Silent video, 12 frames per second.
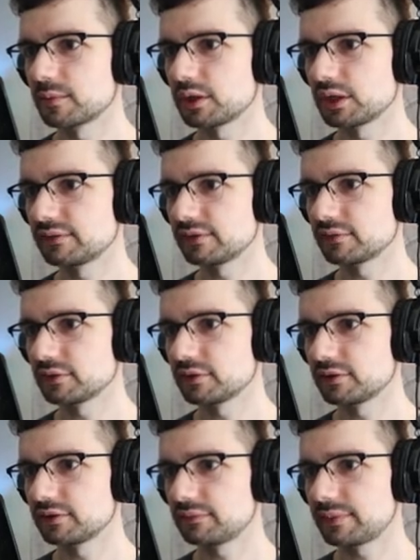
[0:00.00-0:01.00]
All I've ever
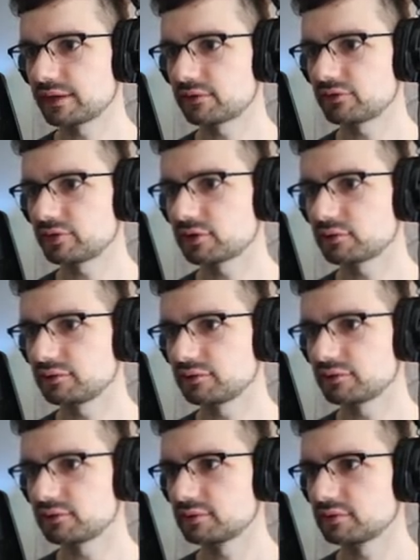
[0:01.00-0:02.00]
heard about Joe
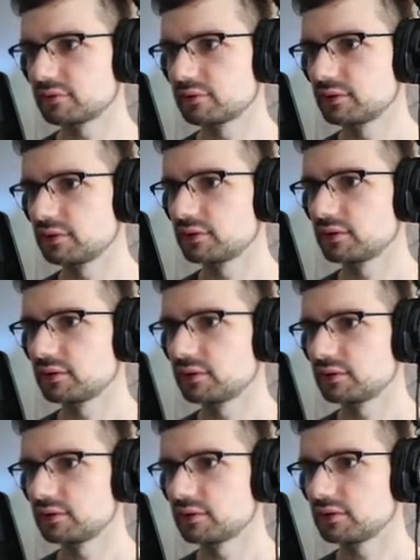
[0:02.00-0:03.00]
is
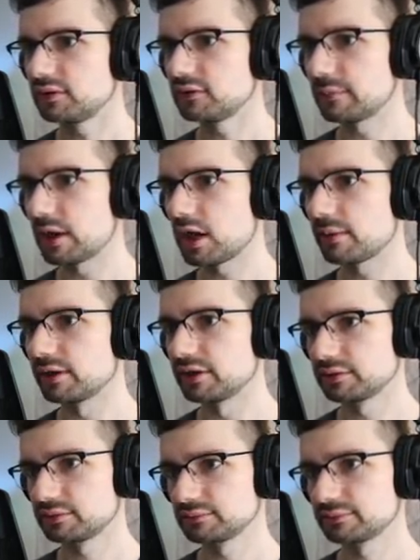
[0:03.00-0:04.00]
his mama.